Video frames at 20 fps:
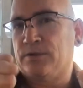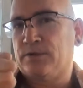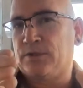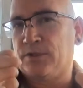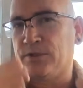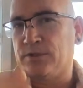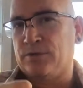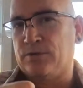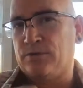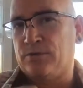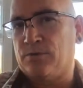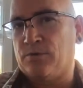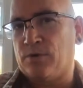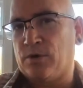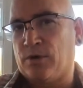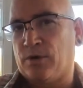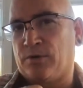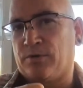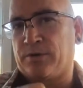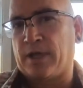to do the
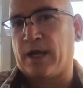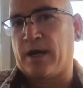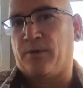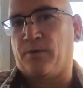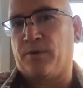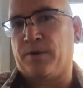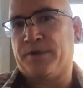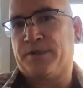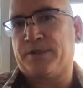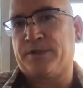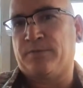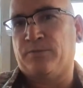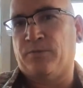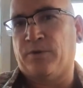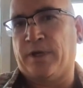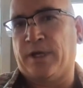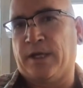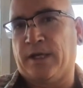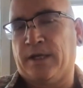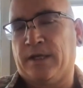work with that wisdom
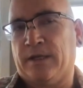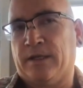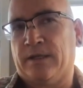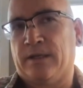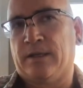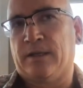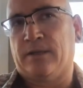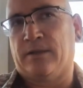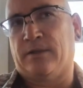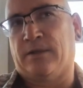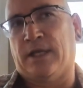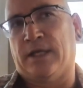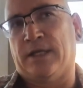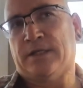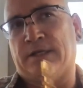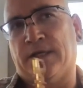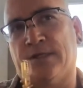ring than it